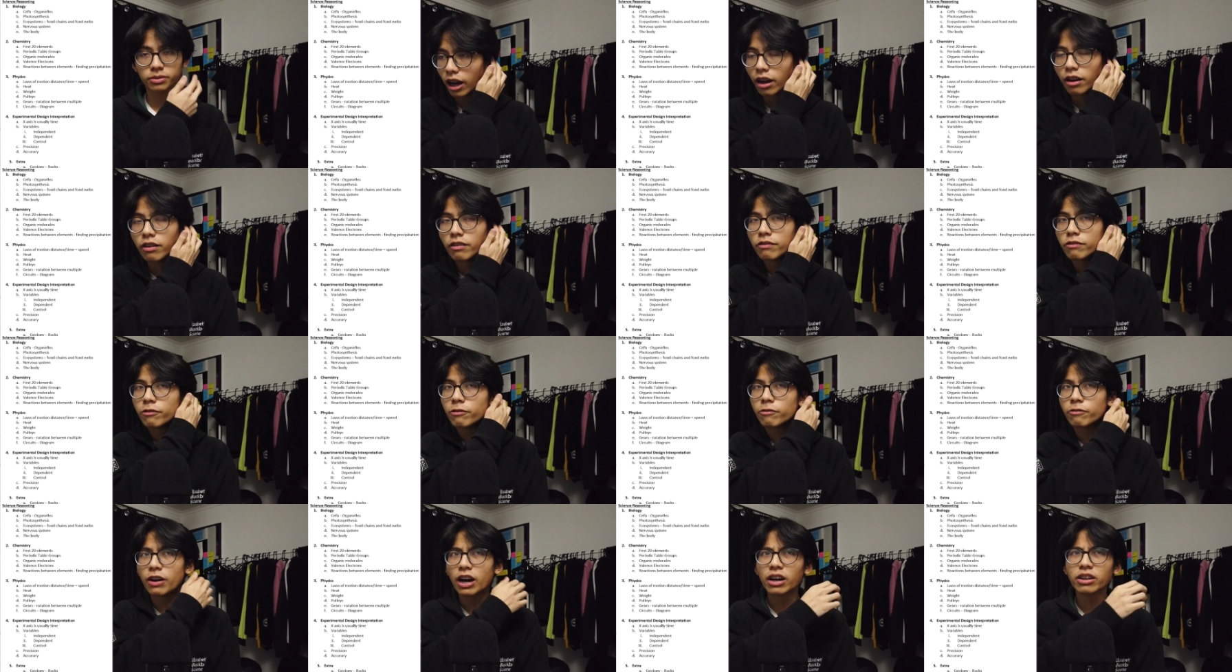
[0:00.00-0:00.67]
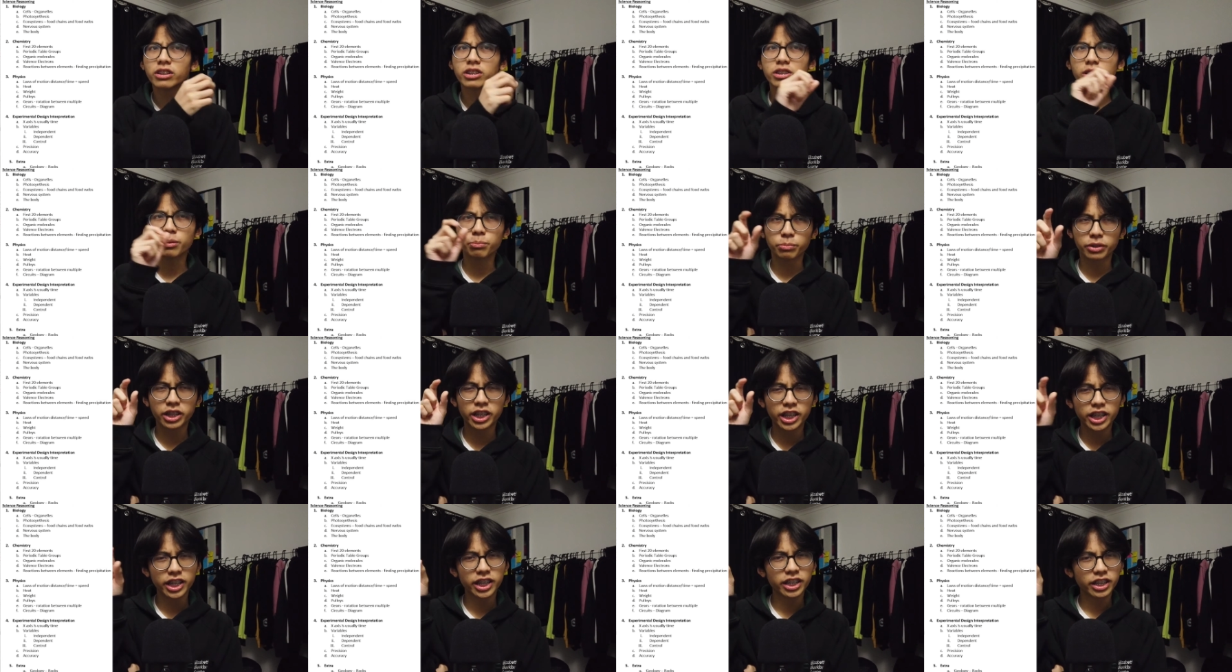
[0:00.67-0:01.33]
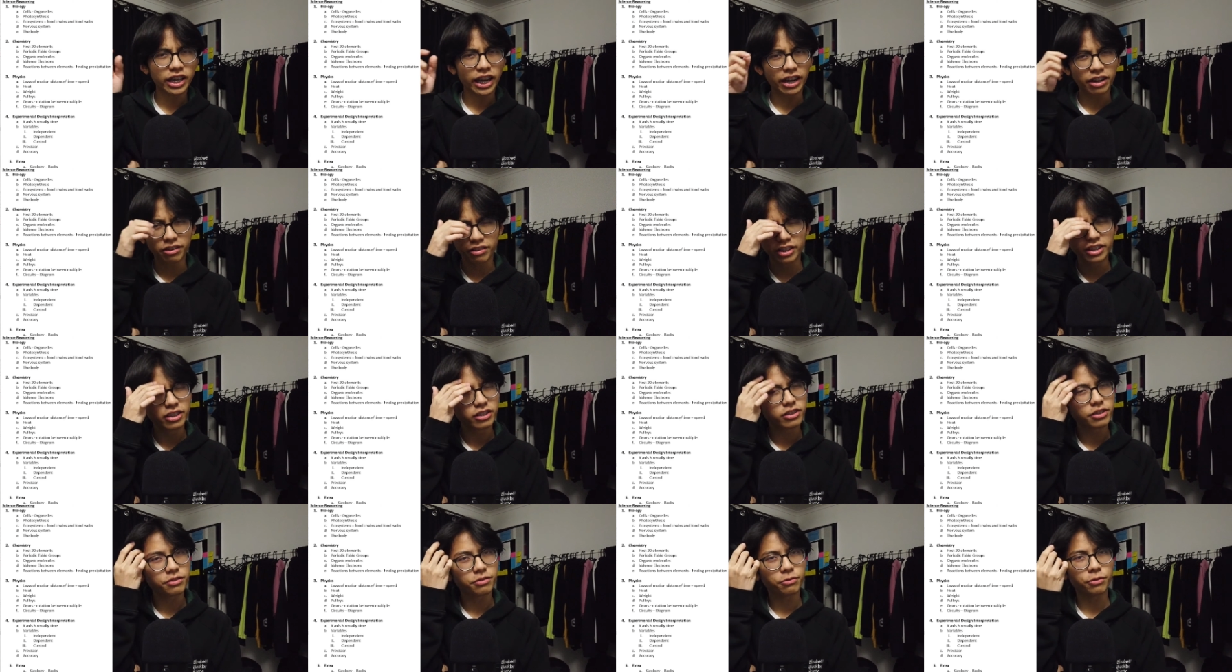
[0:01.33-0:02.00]
I've found some key
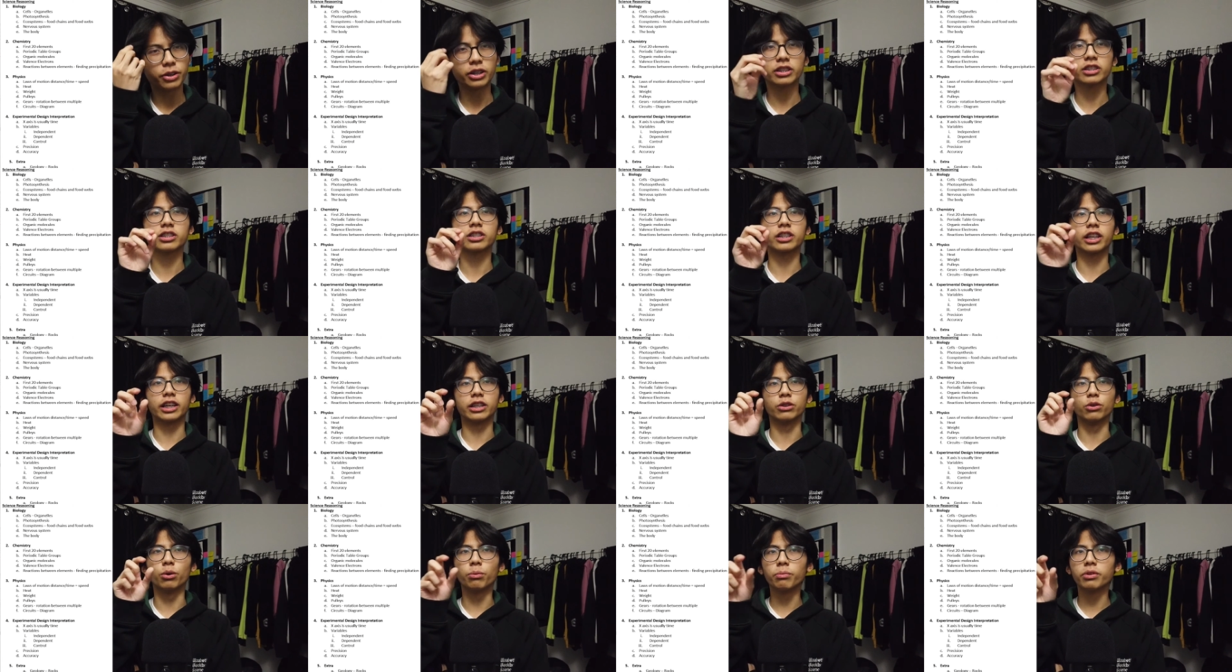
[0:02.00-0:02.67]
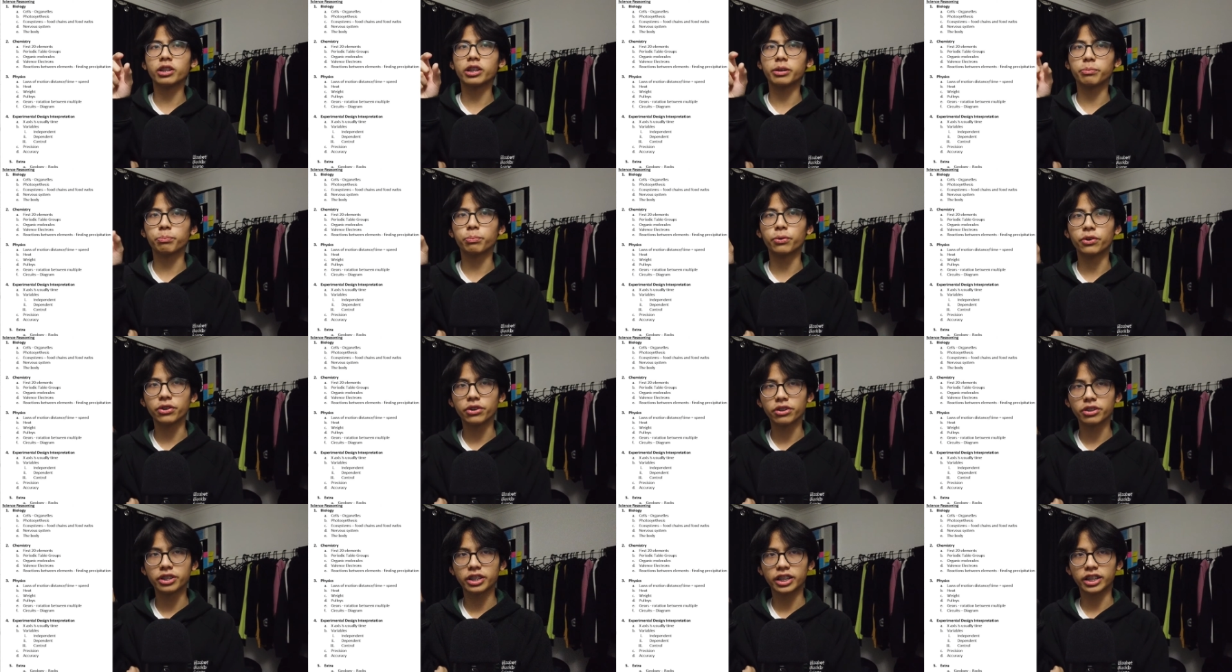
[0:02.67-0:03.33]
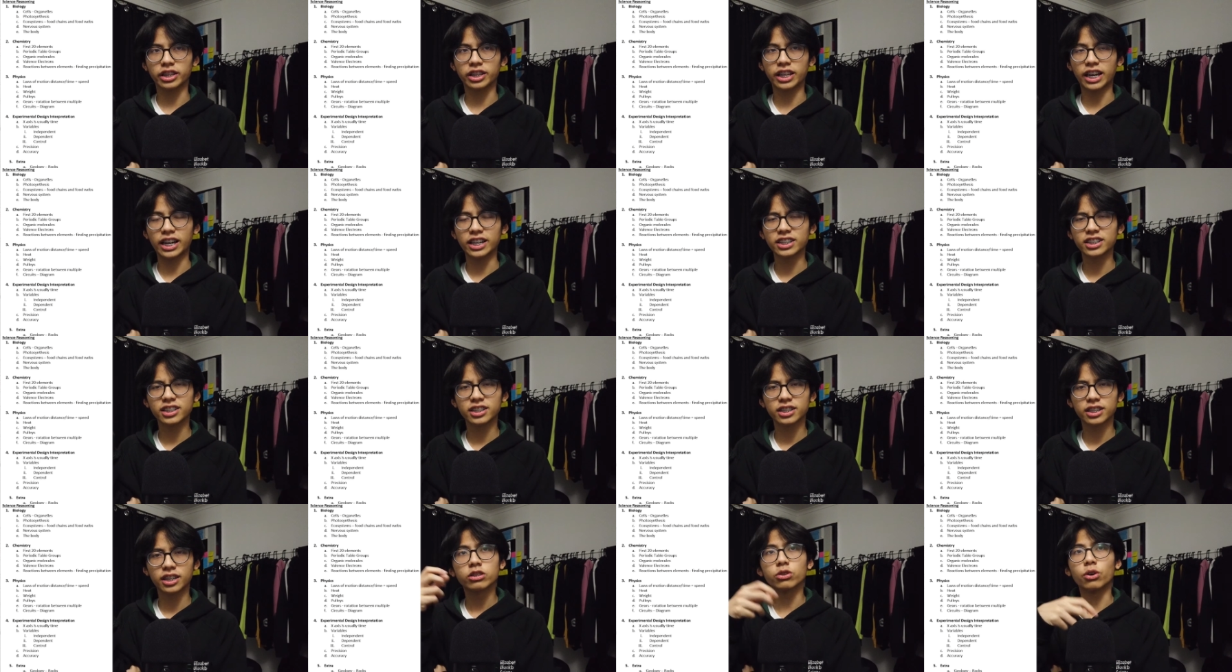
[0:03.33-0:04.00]
areas which they normally put on the
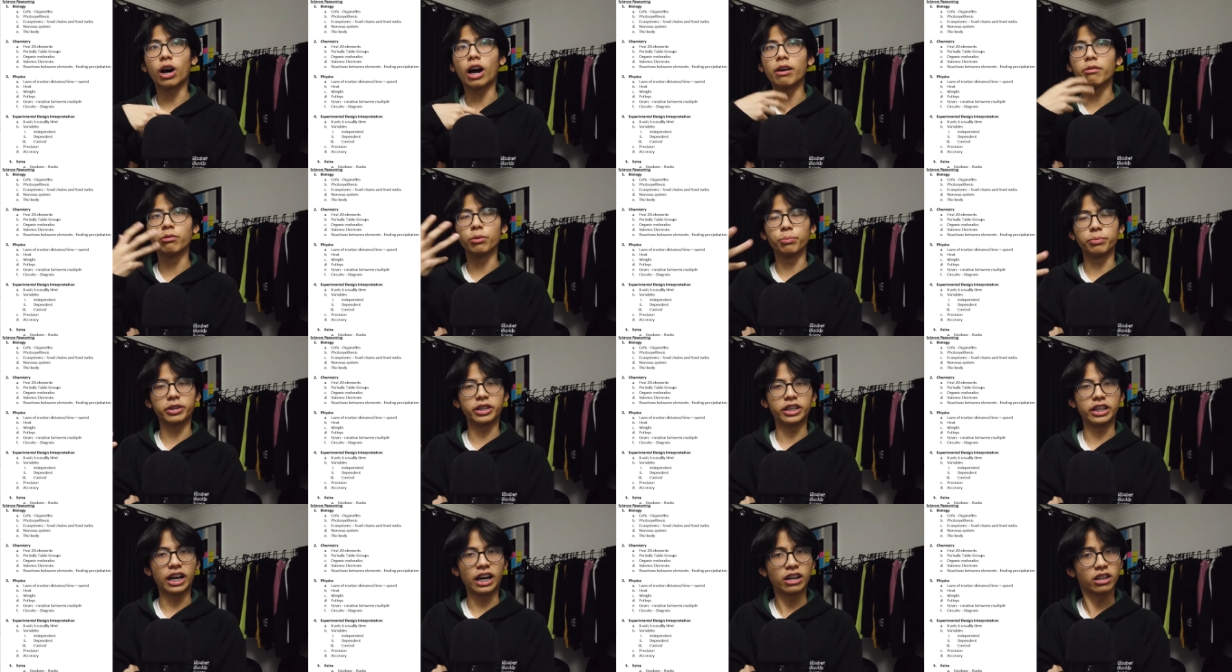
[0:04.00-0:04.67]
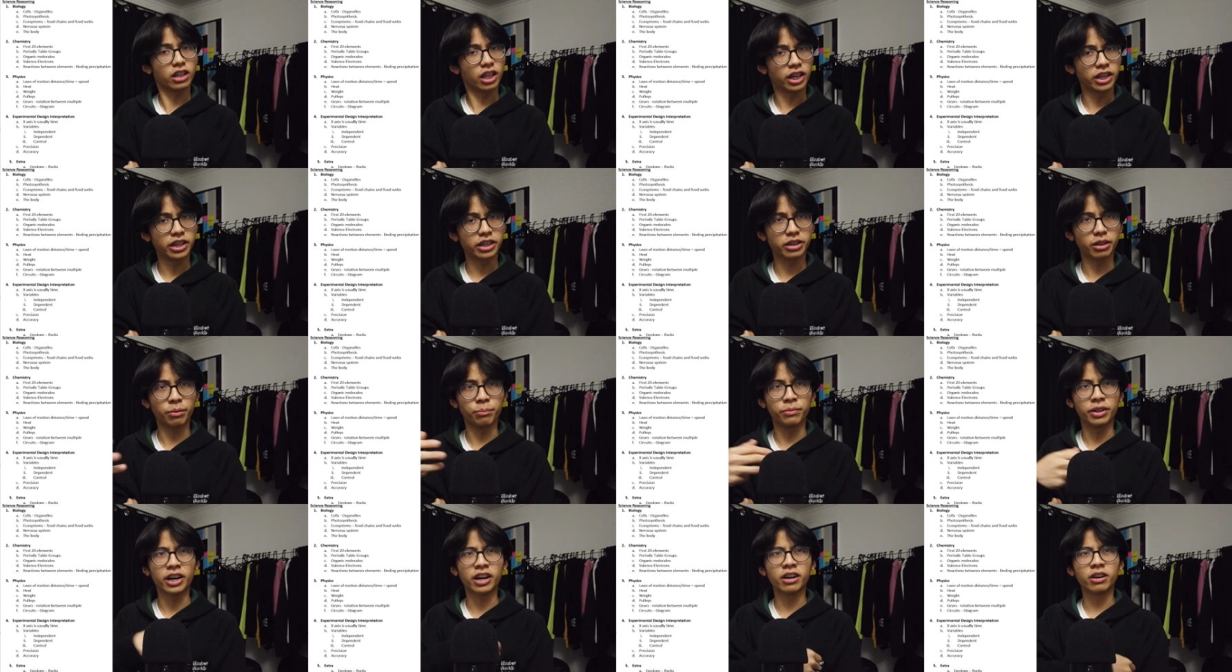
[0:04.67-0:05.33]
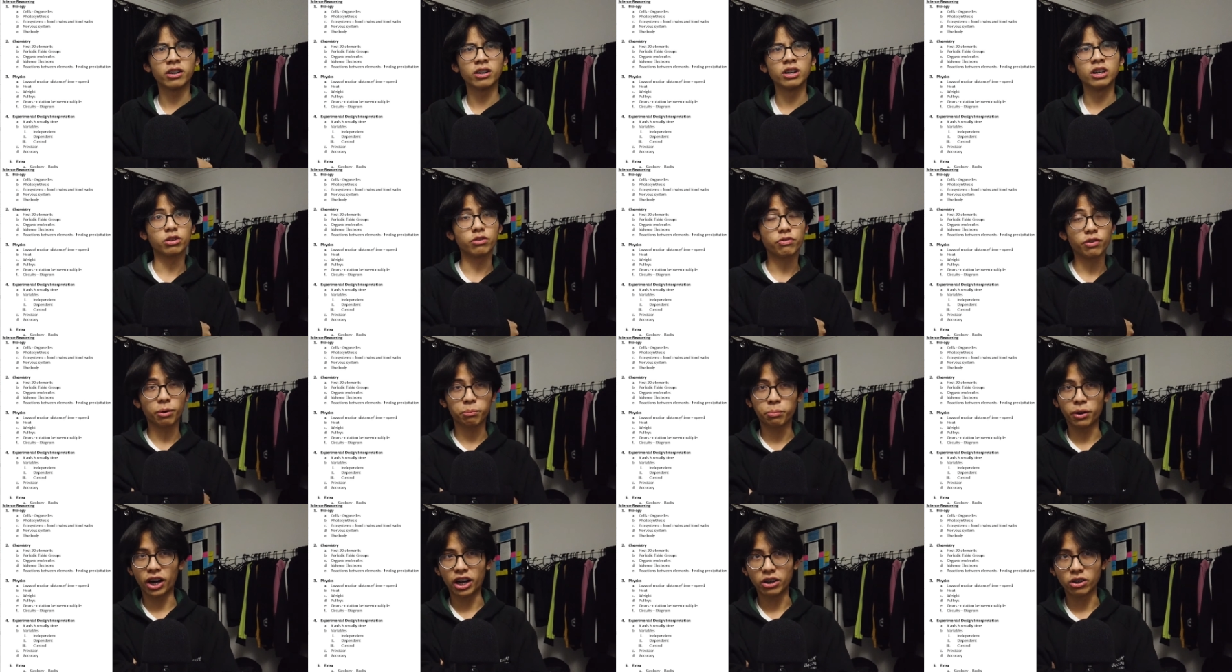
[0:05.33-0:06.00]
test, so I will be outlining them now. So
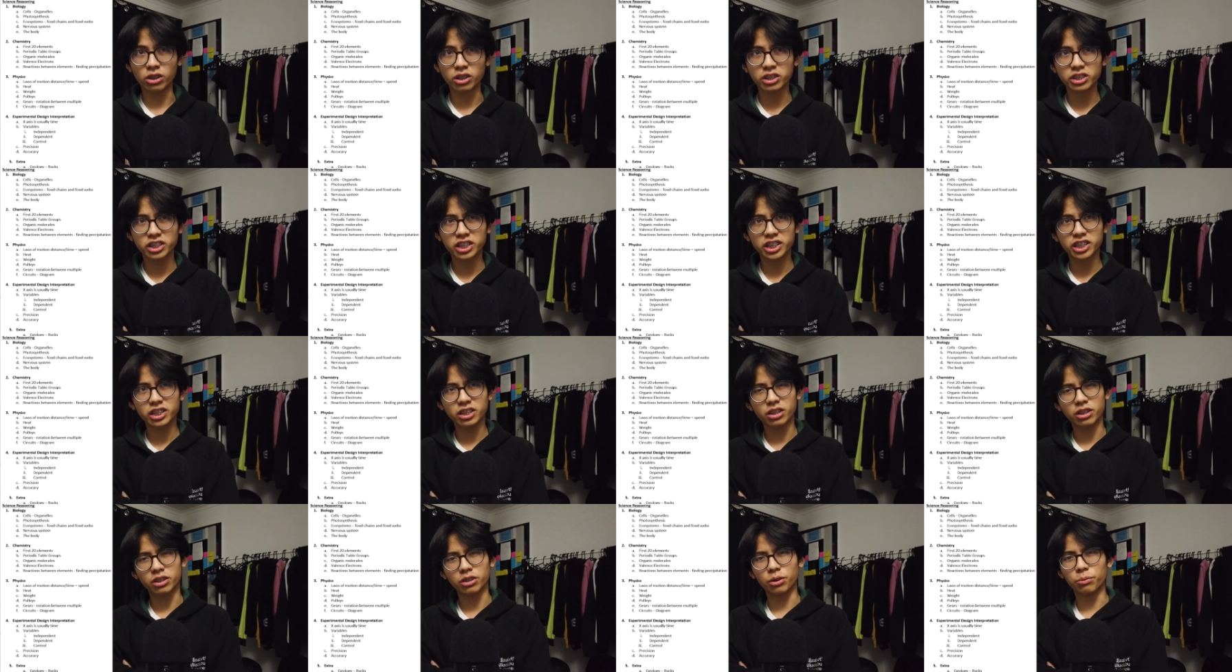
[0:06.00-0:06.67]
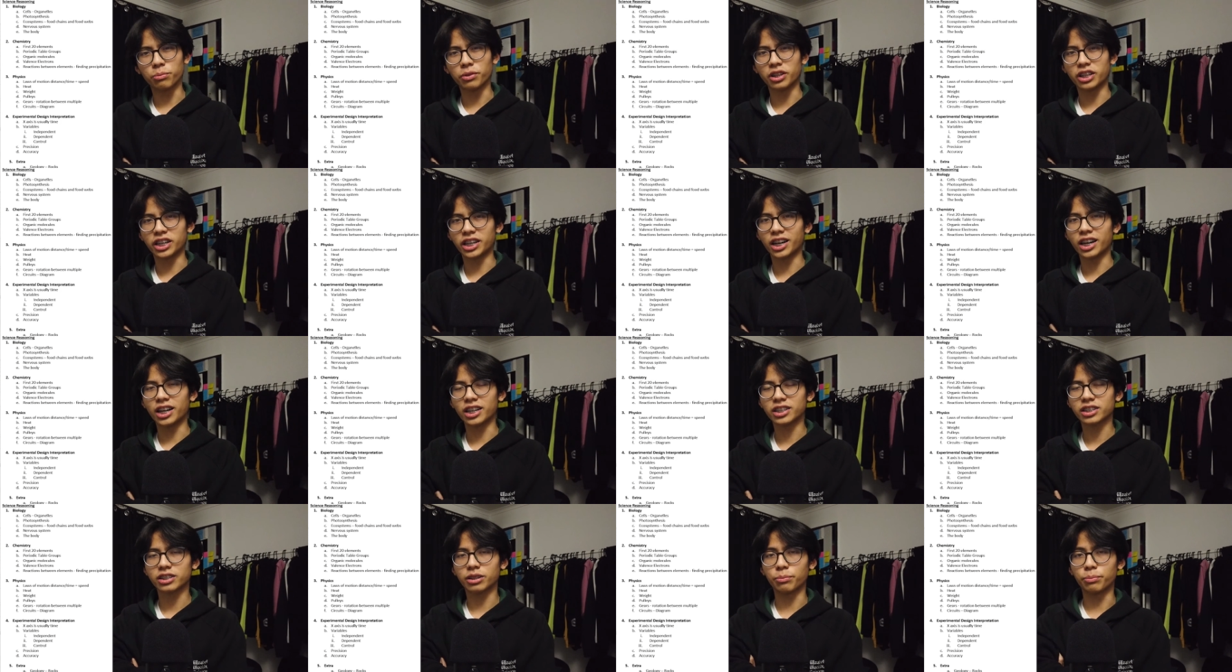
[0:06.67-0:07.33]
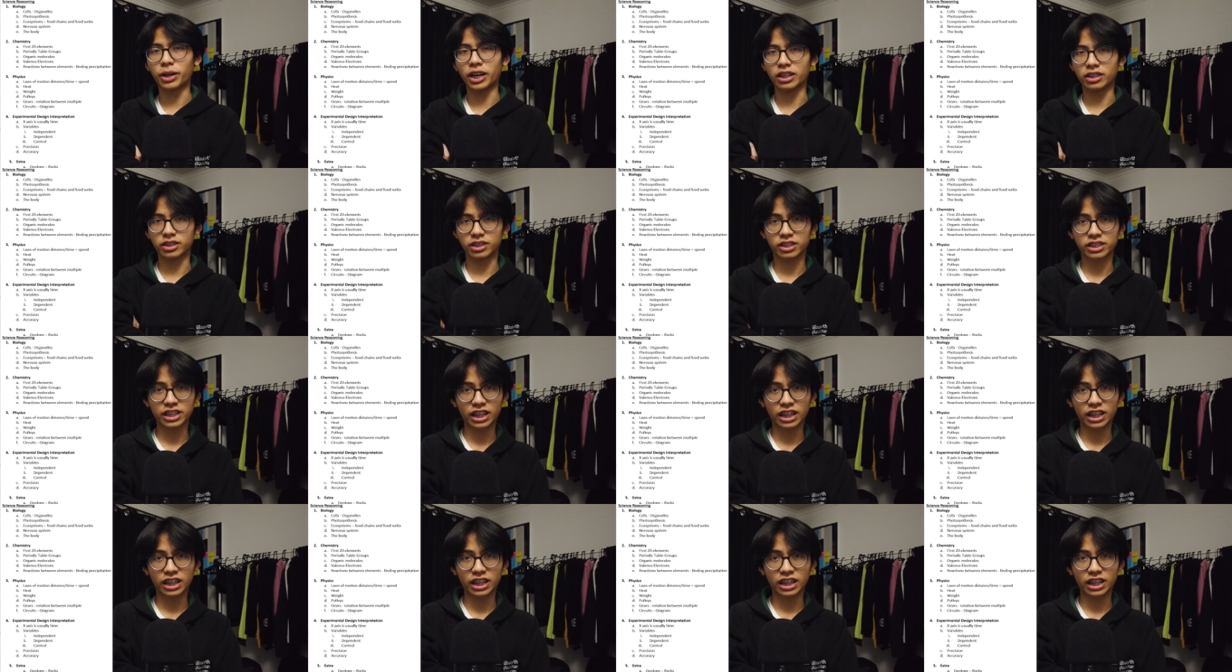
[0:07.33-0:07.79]
for biology, they normally ask about